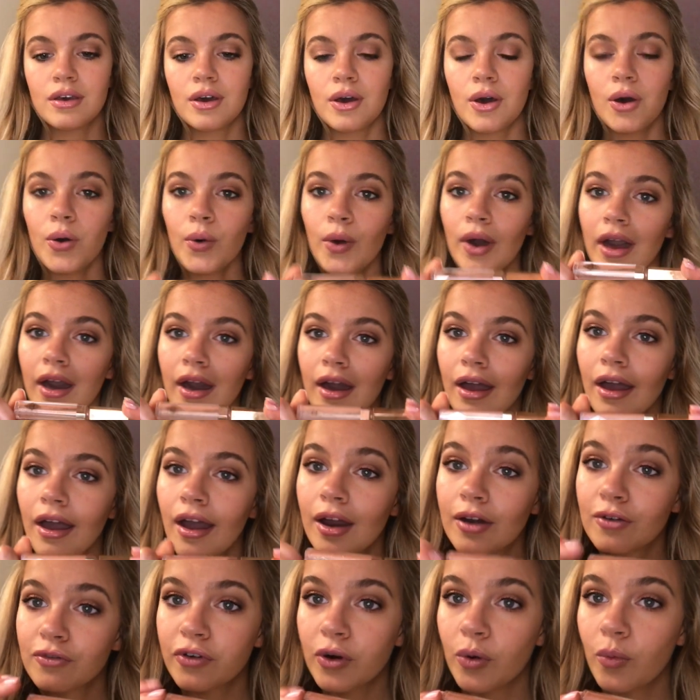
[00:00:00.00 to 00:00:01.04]
Okay,
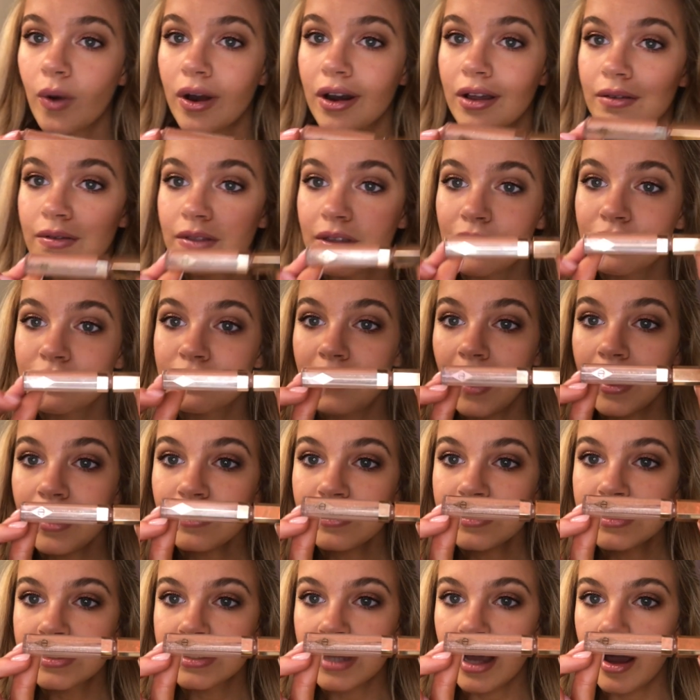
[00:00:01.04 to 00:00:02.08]
and for one of the final
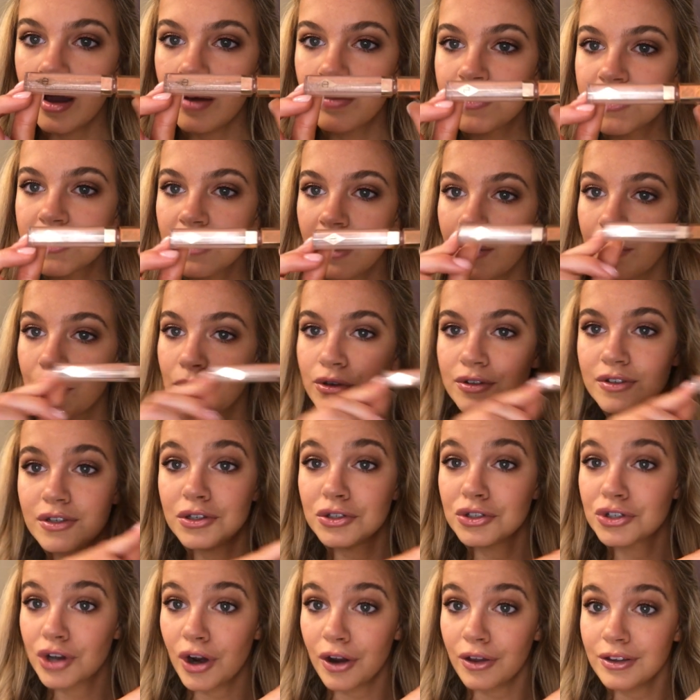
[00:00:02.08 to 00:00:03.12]
steps, I'm using
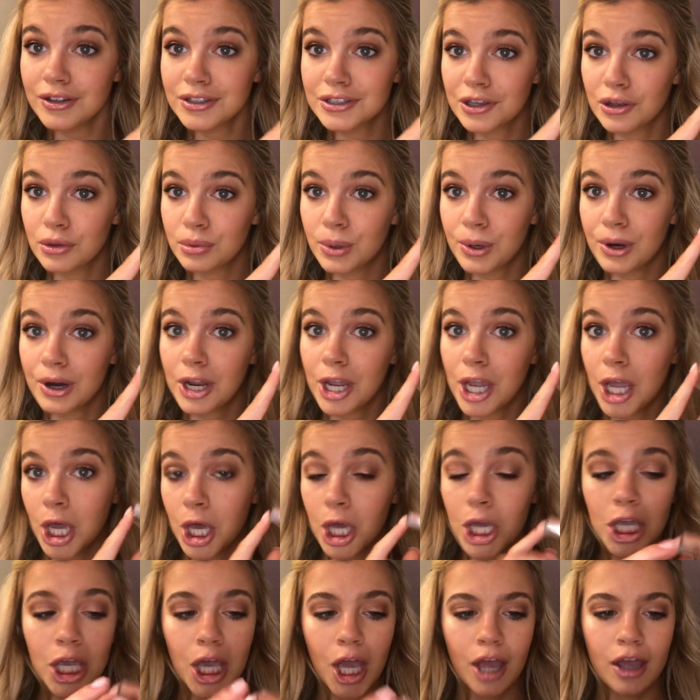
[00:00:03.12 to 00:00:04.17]
Charlotte Tilbury
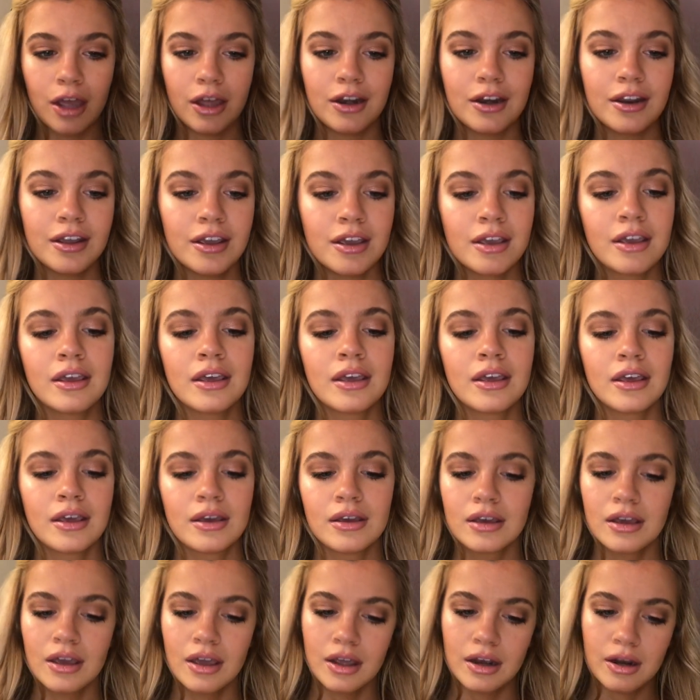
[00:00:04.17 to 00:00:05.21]
again,
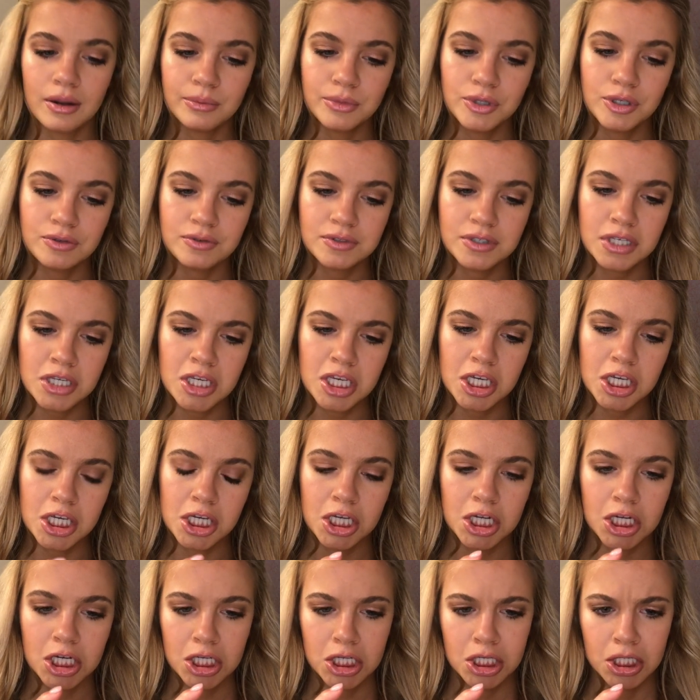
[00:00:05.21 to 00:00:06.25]
and I'm
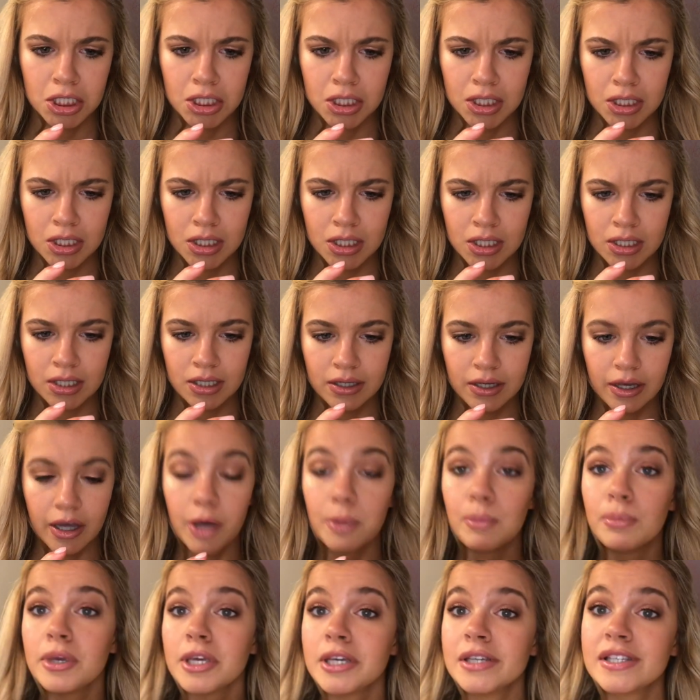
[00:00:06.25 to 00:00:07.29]
using
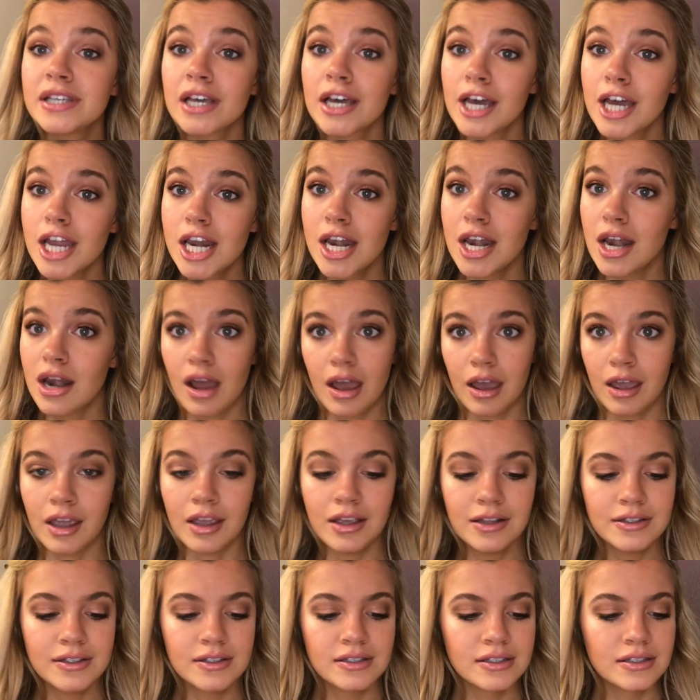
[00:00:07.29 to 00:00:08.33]
Ibiza
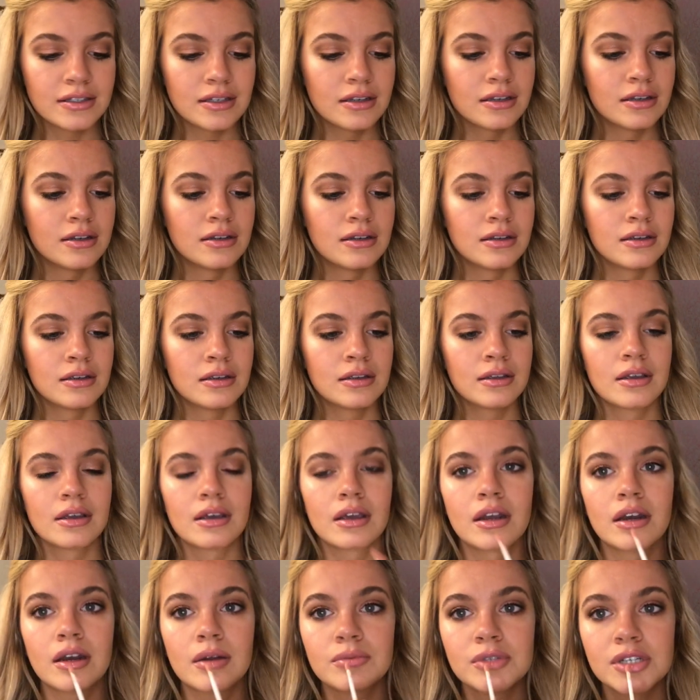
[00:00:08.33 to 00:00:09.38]
Nights,
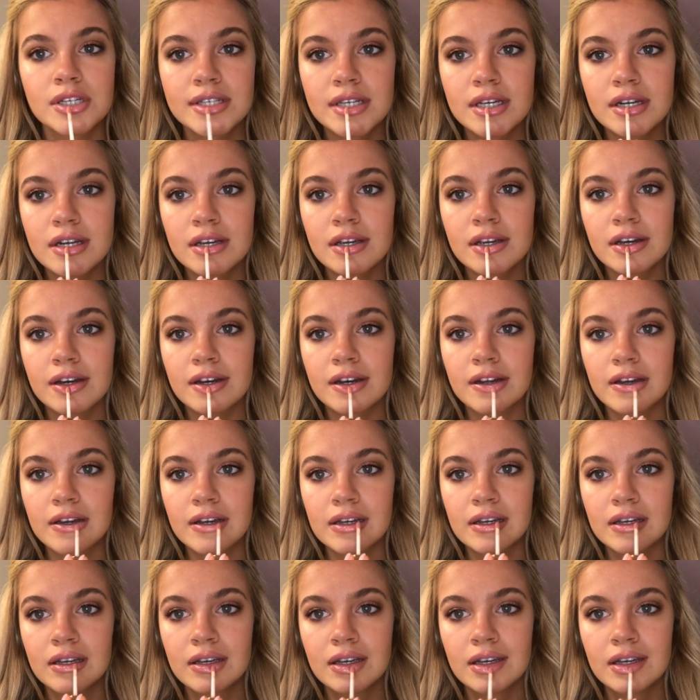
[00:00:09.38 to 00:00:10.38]
and I'm just gonna kind of